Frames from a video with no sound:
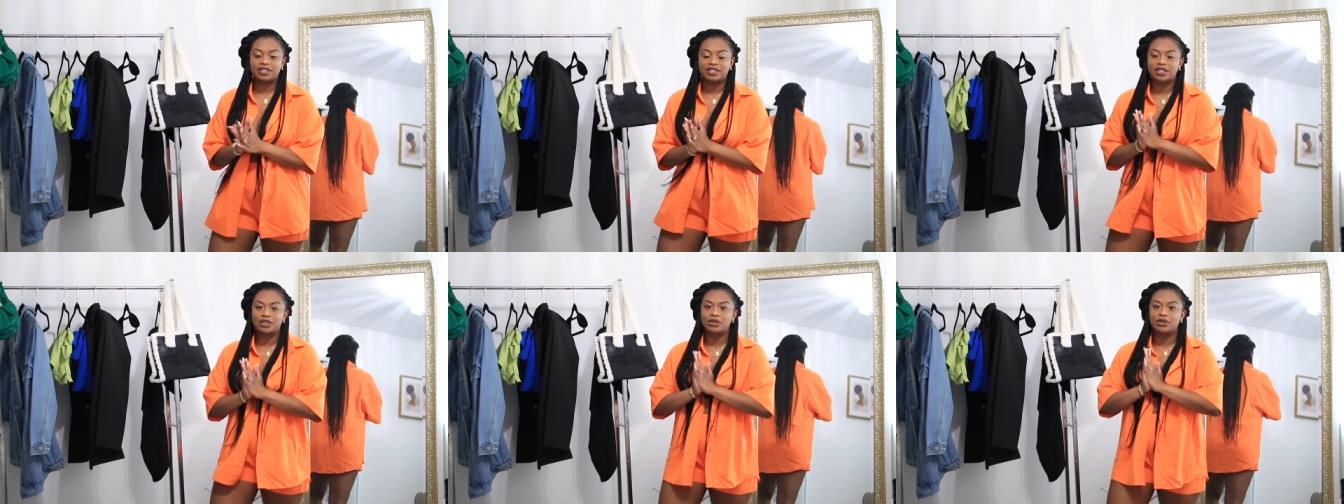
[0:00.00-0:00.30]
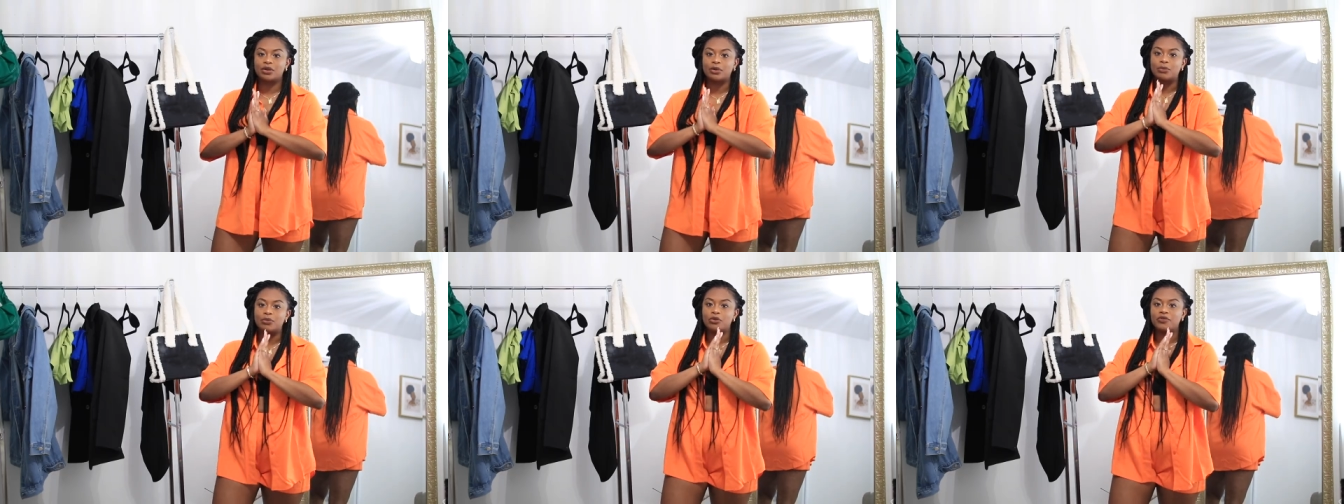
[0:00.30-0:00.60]

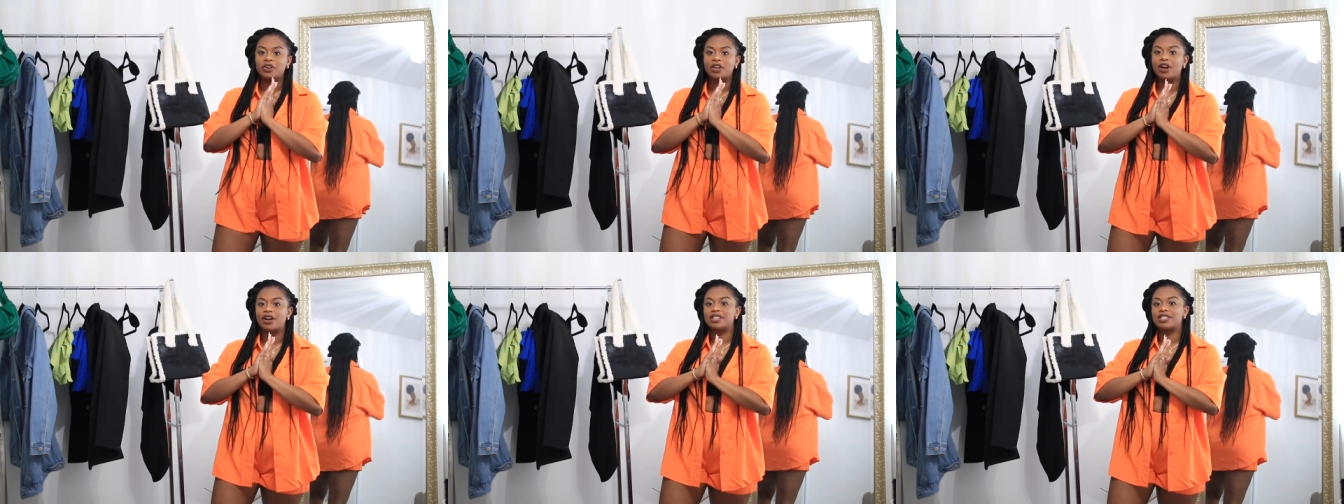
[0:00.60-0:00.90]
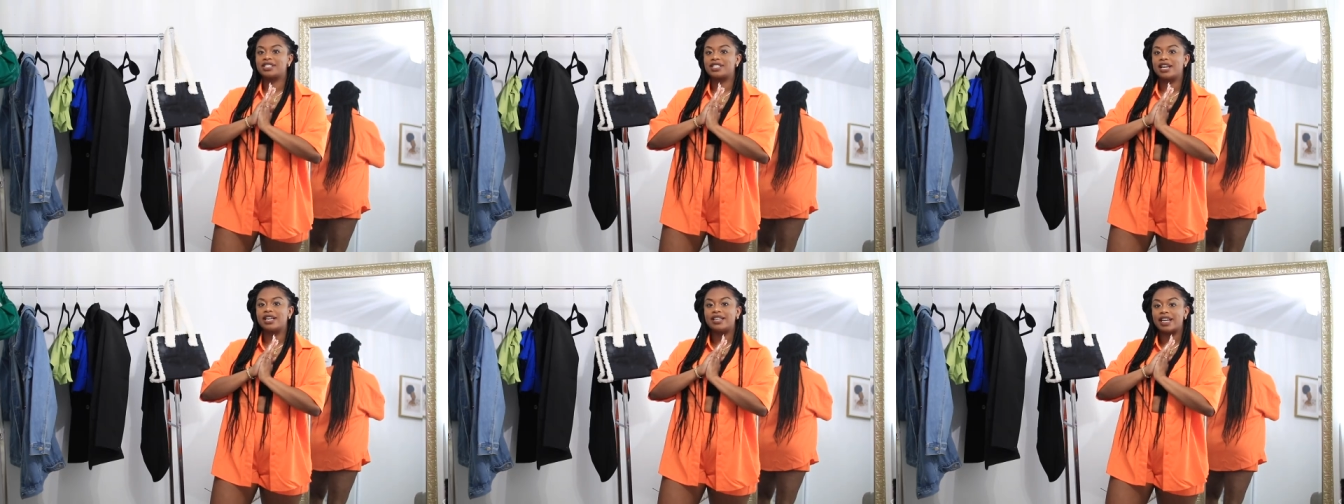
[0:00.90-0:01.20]
So moving on
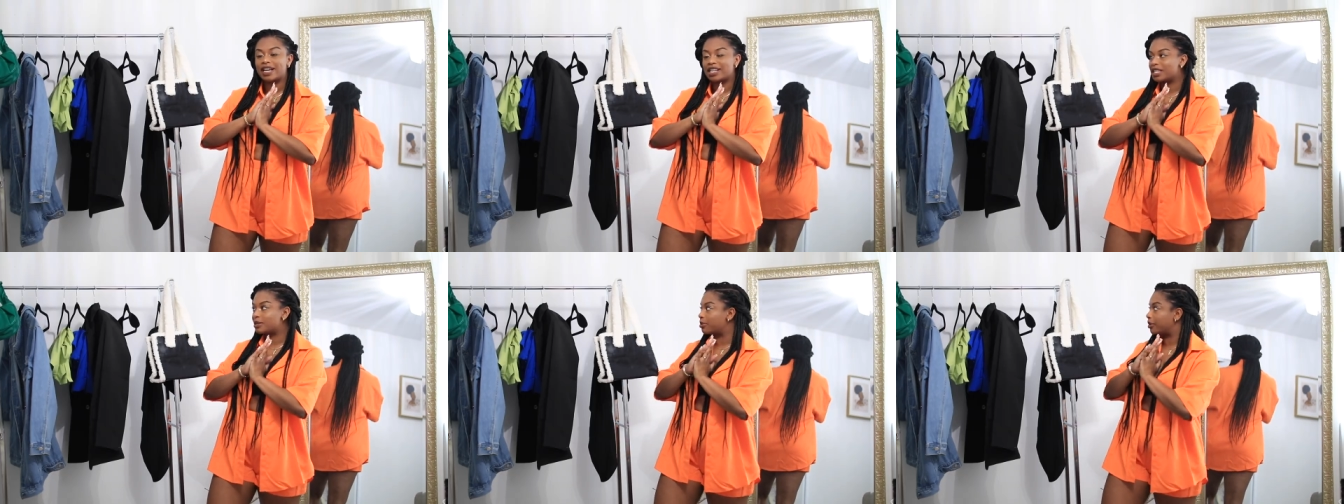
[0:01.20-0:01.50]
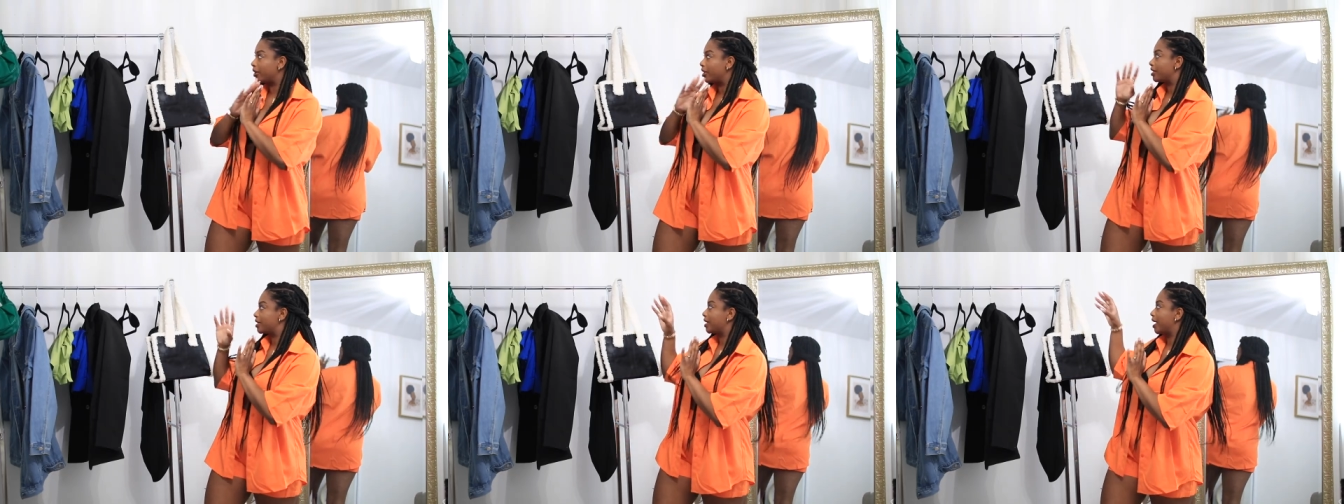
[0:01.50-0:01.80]
to the next
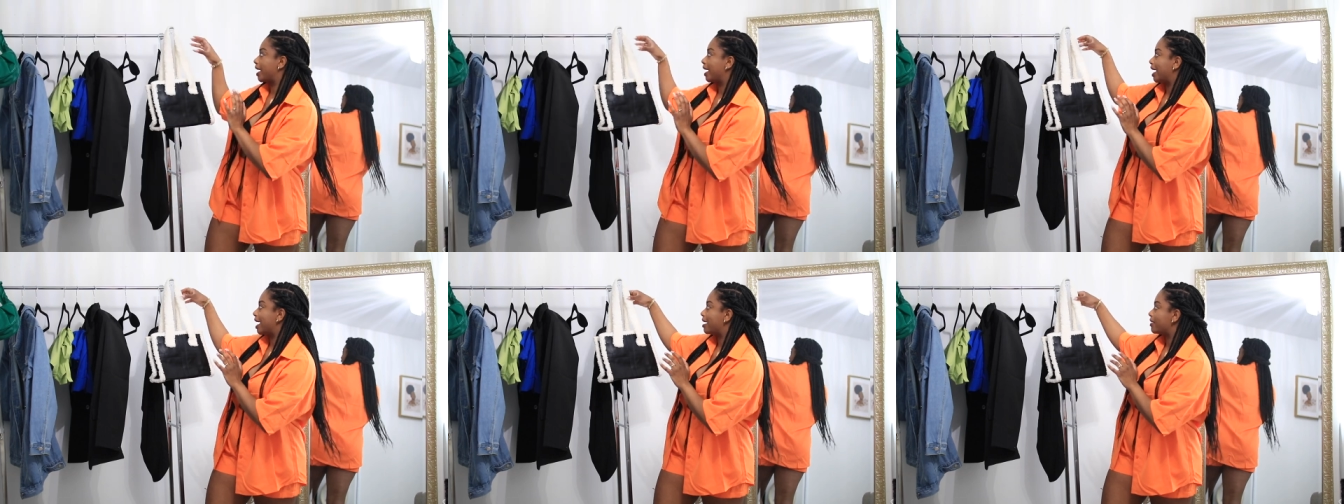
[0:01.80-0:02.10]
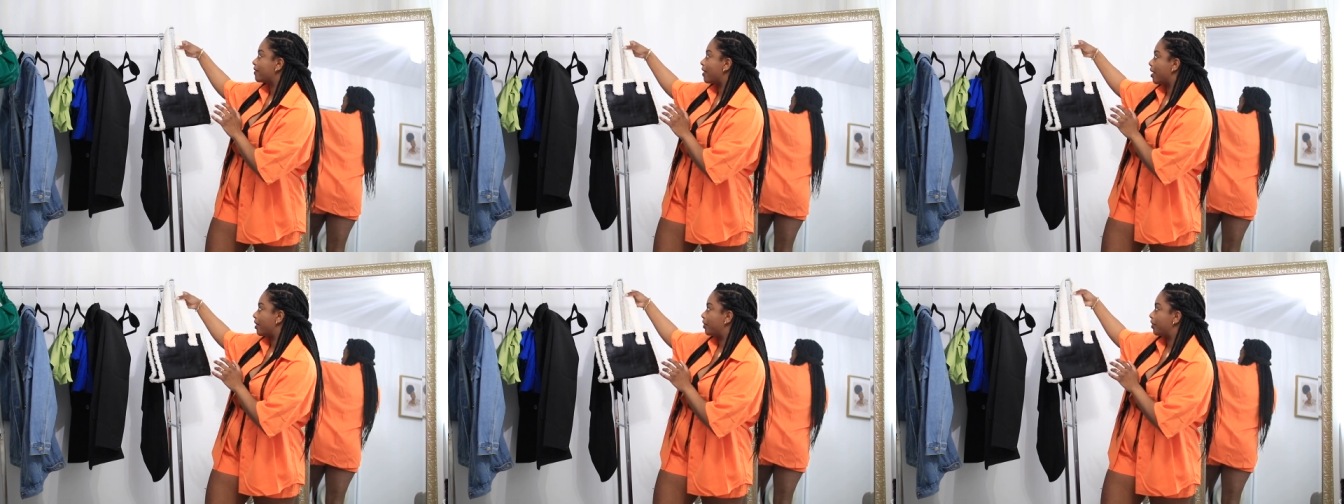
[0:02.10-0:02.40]
purse, I
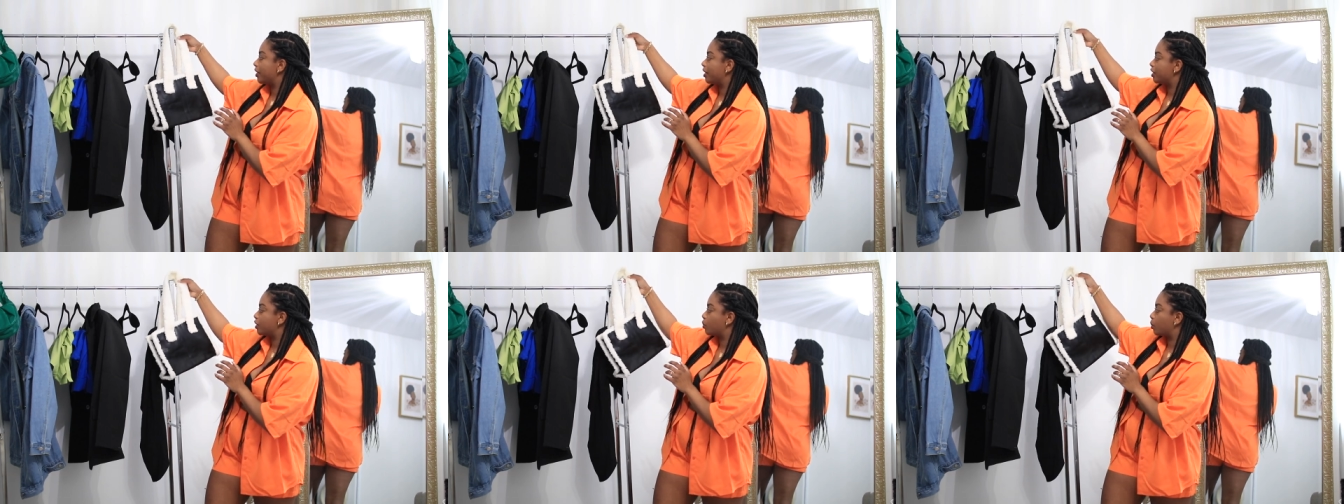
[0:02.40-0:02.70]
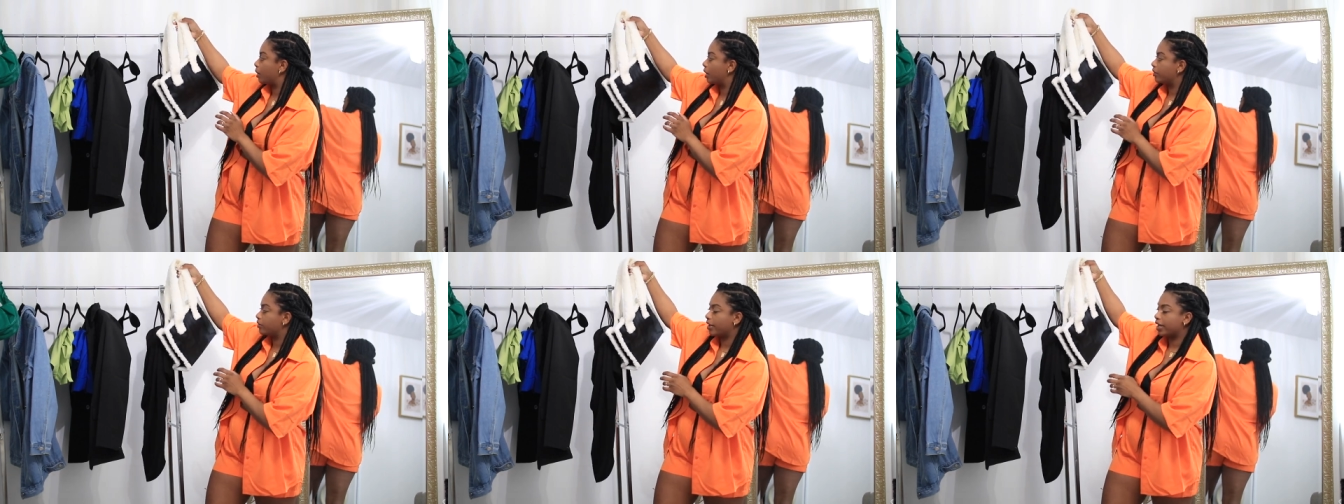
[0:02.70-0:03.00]
have this
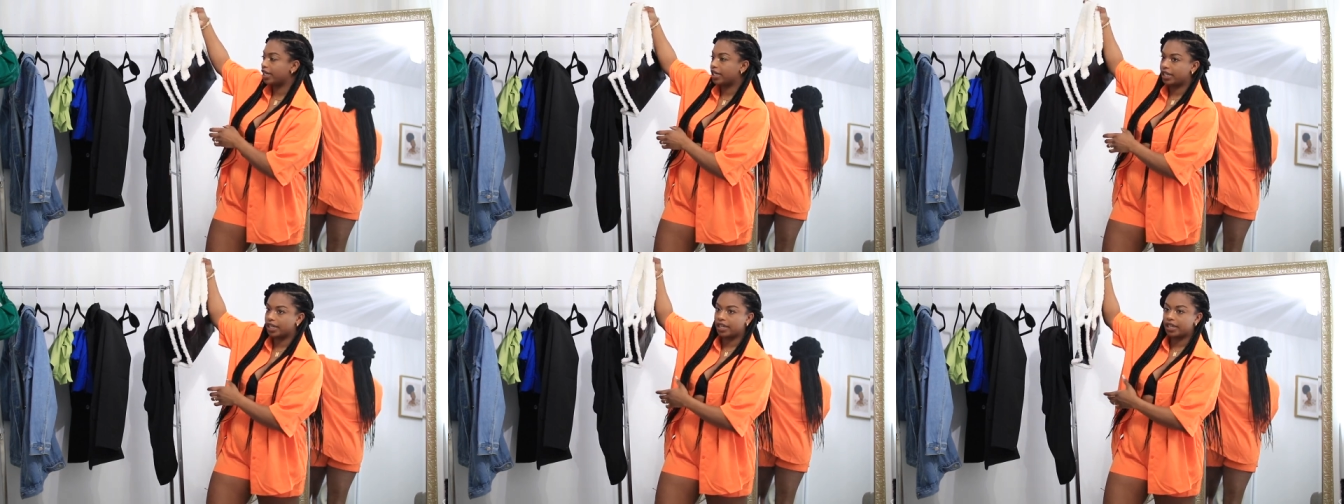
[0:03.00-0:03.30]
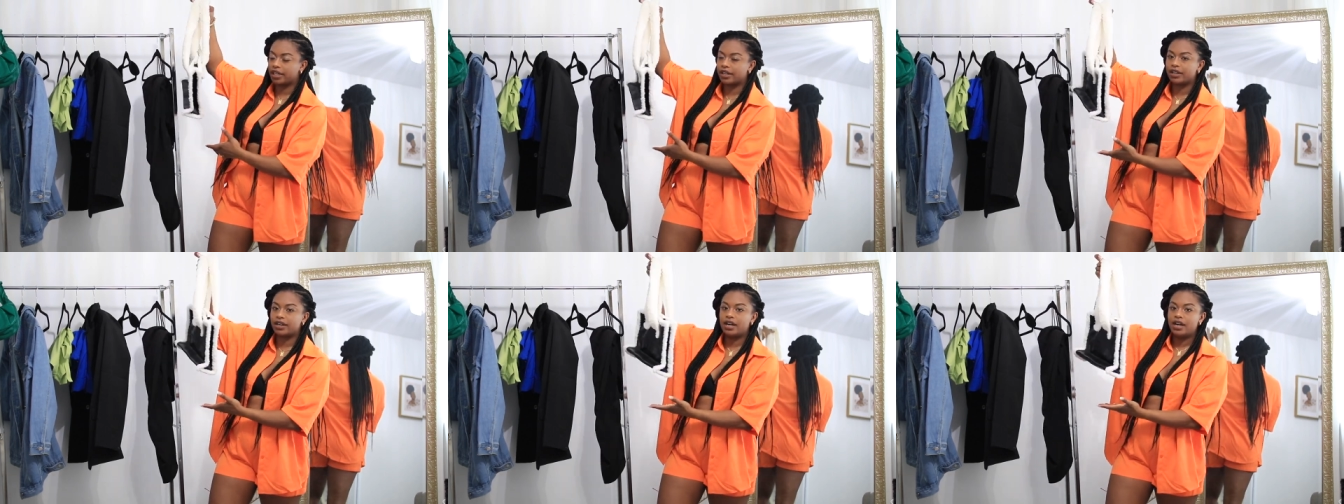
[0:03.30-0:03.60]
one right
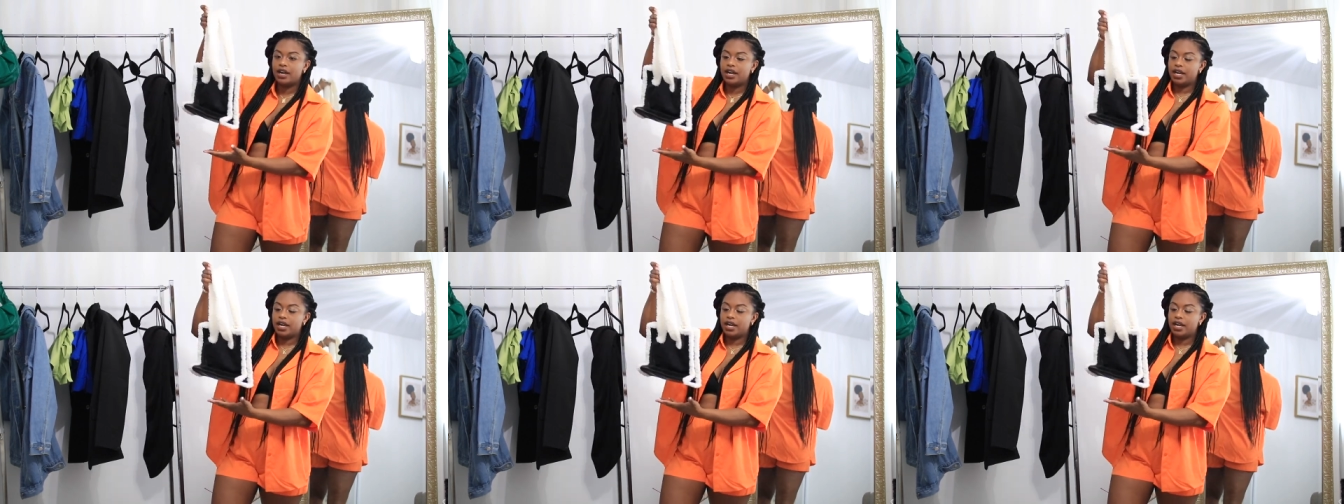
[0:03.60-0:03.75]
here.